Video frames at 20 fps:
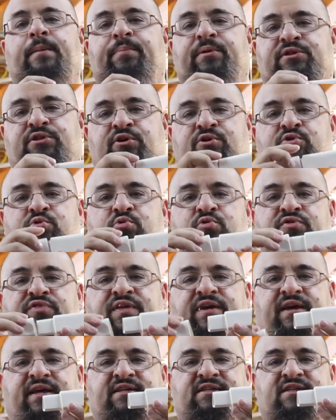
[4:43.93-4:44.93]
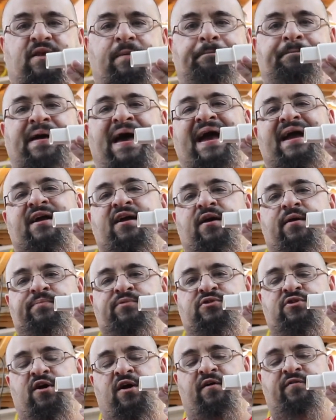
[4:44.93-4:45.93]
But the cool thing is the back
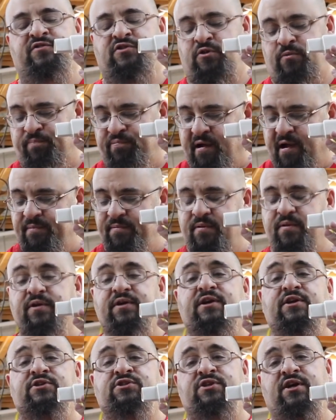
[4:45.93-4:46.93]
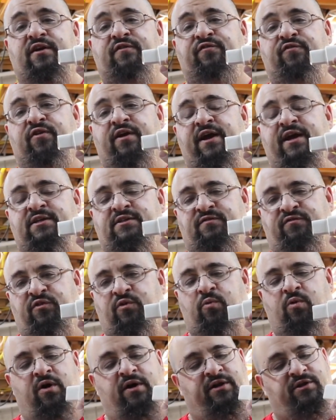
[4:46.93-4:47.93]
comes off, so probably you can check for eggs if
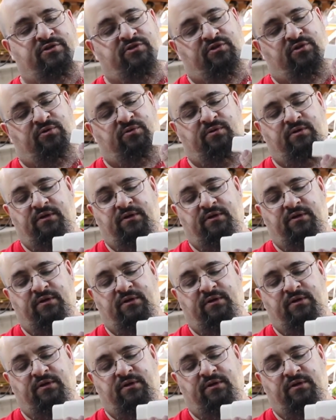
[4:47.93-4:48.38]
you wanted to.